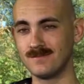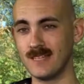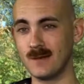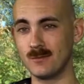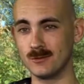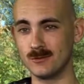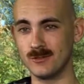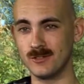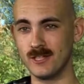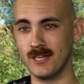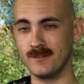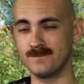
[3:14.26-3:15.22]
April Truth
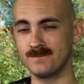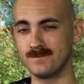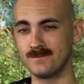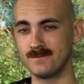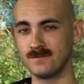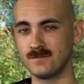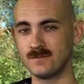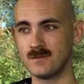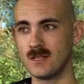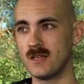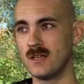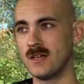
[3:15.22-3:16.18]
Day.
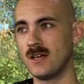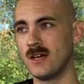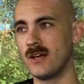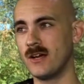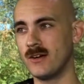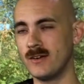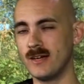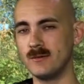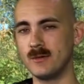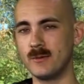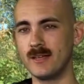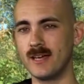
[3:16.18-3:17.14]
All right,
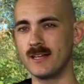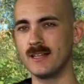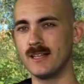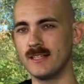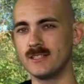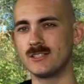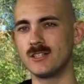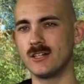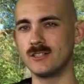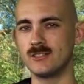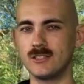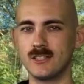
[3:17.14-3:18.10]
well, we got a late
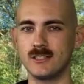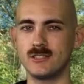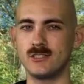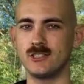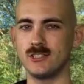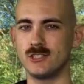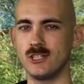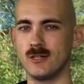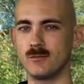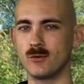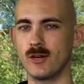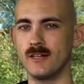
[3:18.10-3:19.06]
start, so let's just
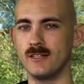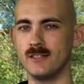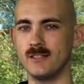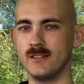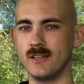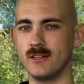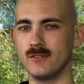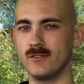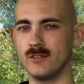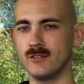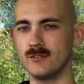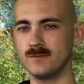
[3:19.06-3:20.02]
jump right into the
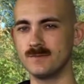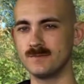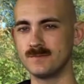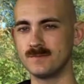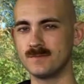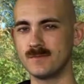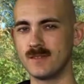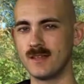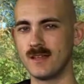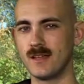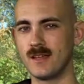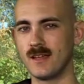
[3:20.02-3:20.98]
interview.
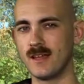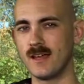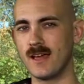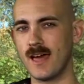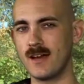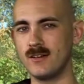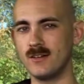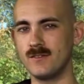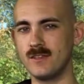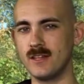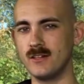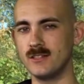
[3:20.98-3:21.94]
I don't know if
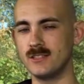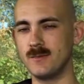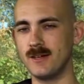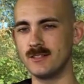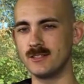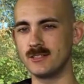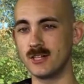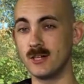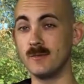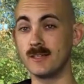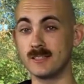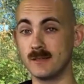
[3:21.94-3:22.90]
they know it's about to start
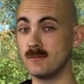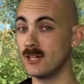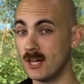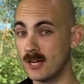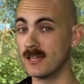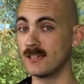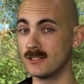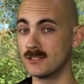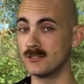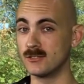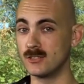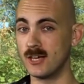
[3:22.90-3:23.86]
because I'm talking
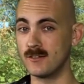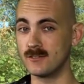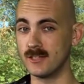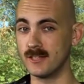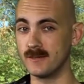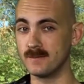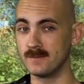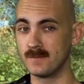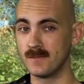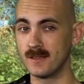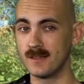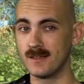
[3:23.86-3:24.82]
so softly,
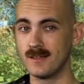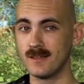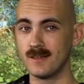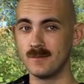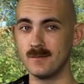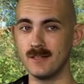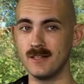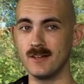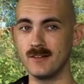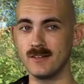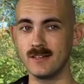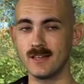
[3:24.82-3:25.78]
but no,
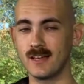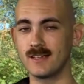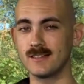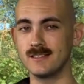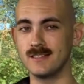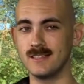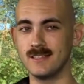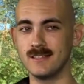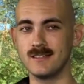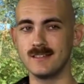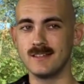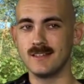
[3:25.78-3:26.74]
I can see
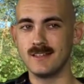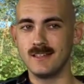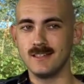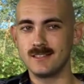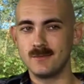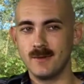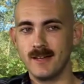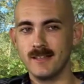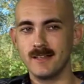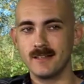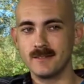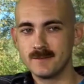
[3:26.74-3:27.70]
he's
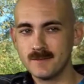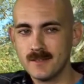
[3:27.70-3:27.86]
smiling.